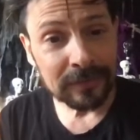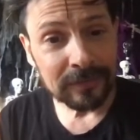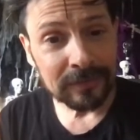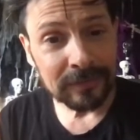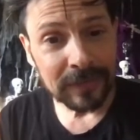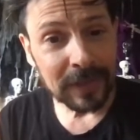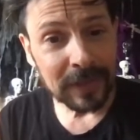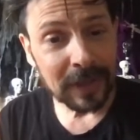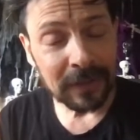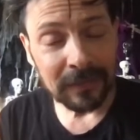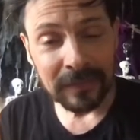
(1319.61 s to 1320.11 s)

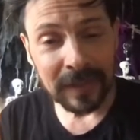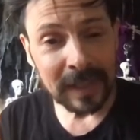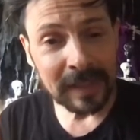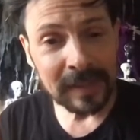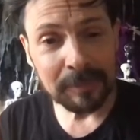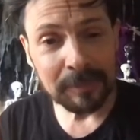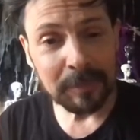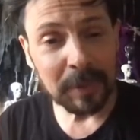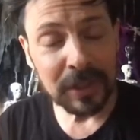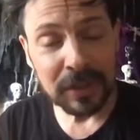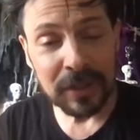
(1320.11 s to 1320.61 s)
No,
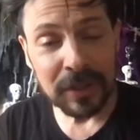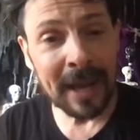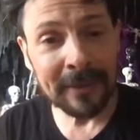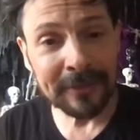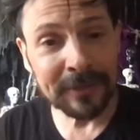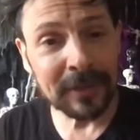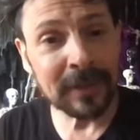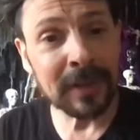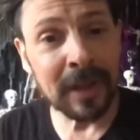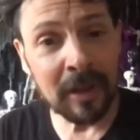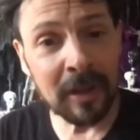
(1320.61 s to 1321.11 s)
but you have
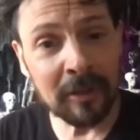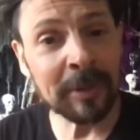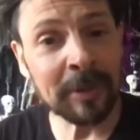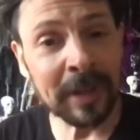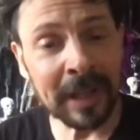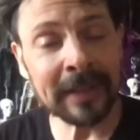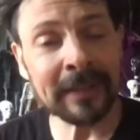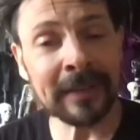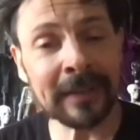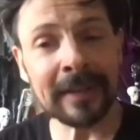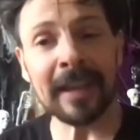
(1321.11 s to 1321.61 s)
to love
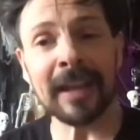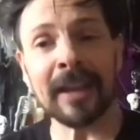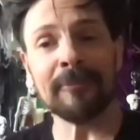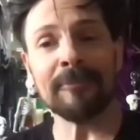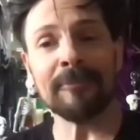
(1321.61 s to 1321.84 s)
playing the game.